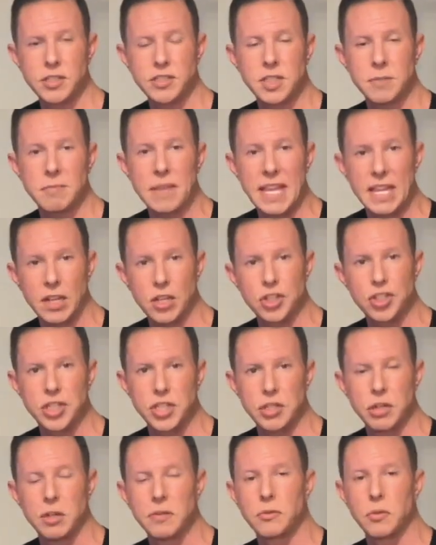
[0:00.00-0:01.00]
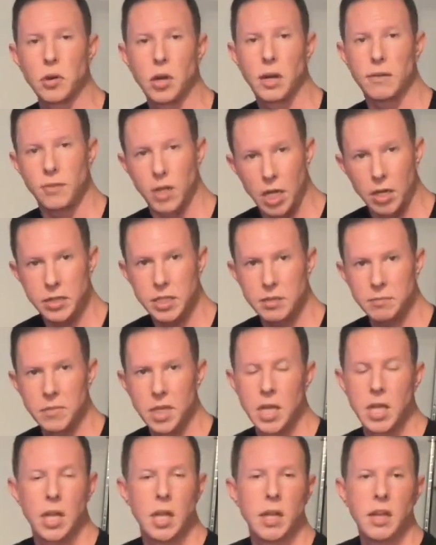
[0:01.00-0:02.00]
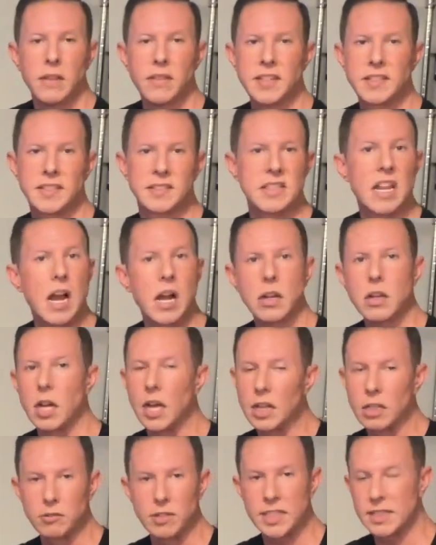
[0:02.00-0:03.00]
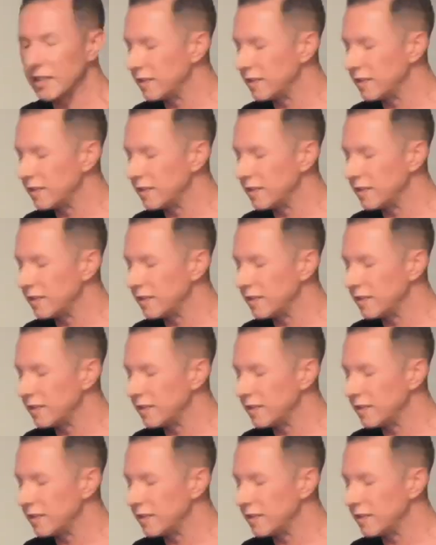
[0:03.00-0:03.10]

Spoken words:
to manage the overall volume. This is not coloring the